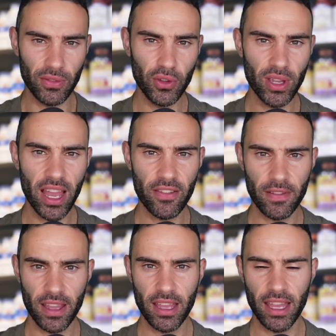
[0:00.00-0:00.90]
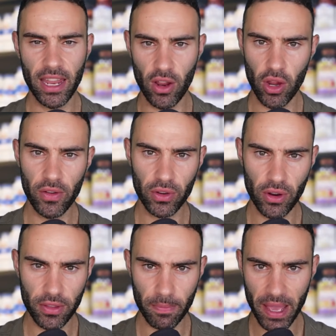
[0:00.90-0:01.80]
if you have an
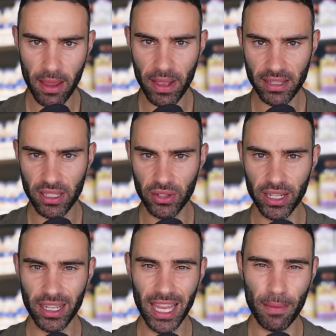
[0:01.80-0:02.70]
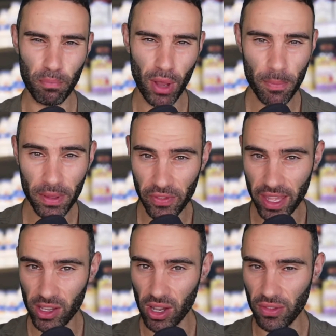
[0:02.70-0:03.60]
overgrowth of bad bacteria, it might be
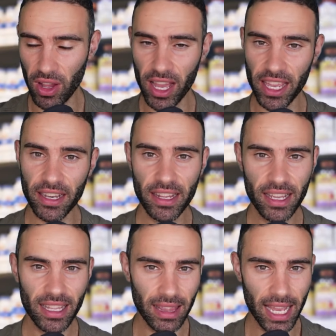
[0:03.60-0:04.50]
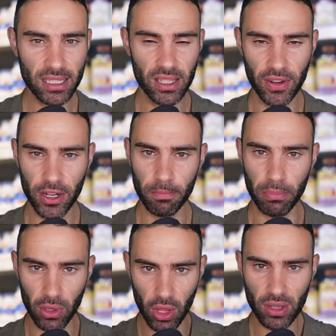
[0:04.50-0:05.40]
feeding off iron. Lactoferrin
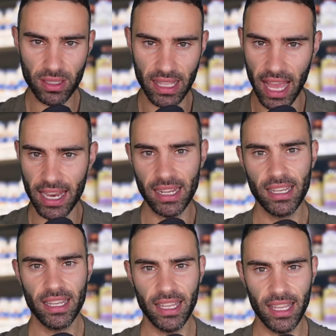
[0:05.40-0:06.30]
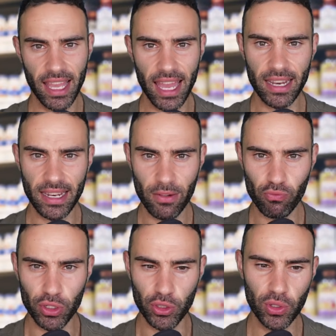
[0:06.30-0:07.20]
blocks that and
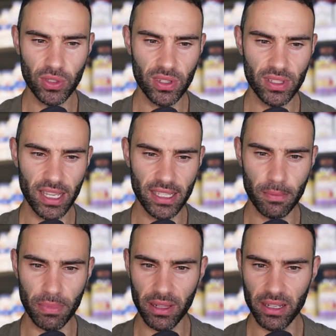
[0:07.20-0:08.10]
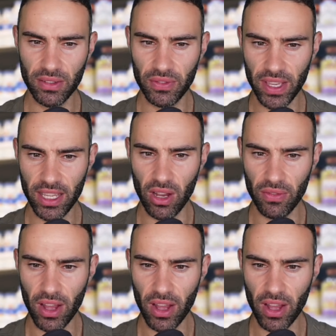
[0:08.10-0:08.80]
reduces its ability to feed off